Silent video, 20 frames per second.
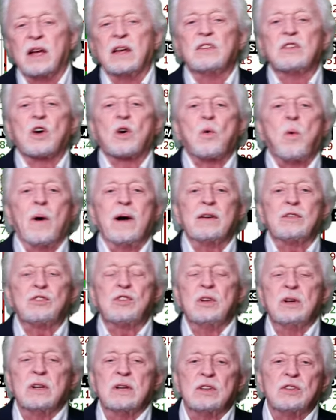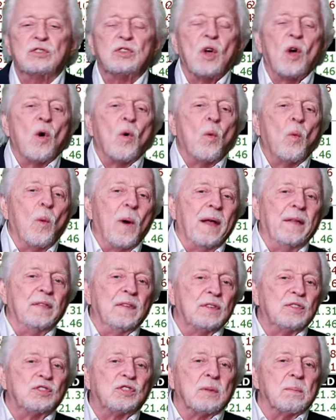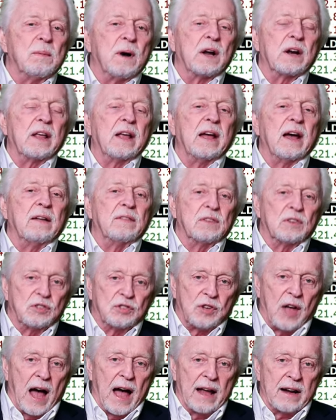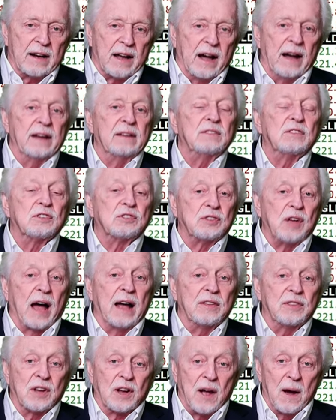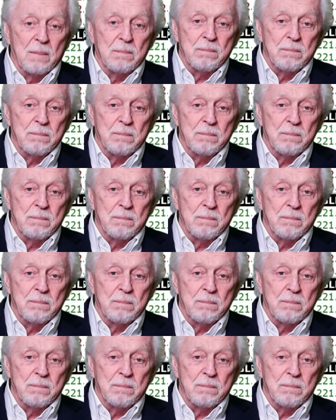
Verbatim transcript: And the question is, when does the money on the sideline decide to come